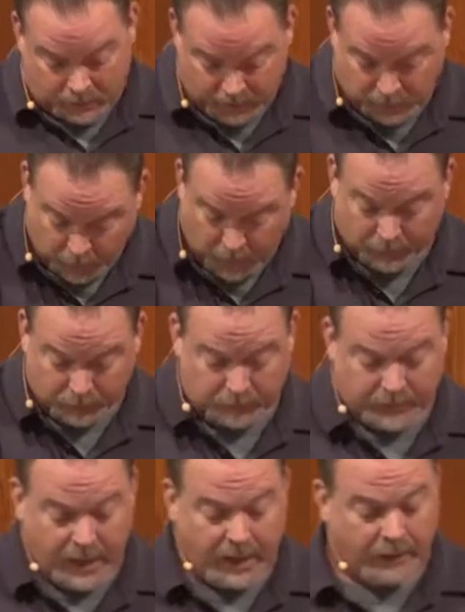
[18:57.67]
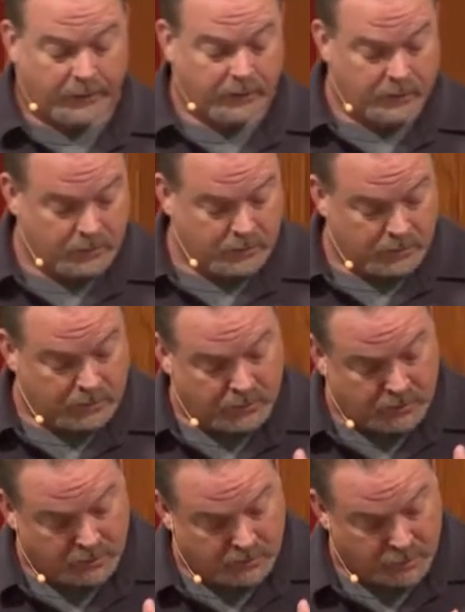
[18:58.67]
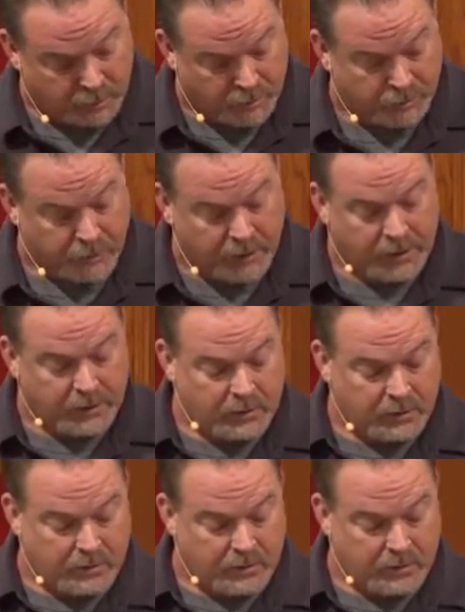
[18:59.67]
And while doing that, number 3,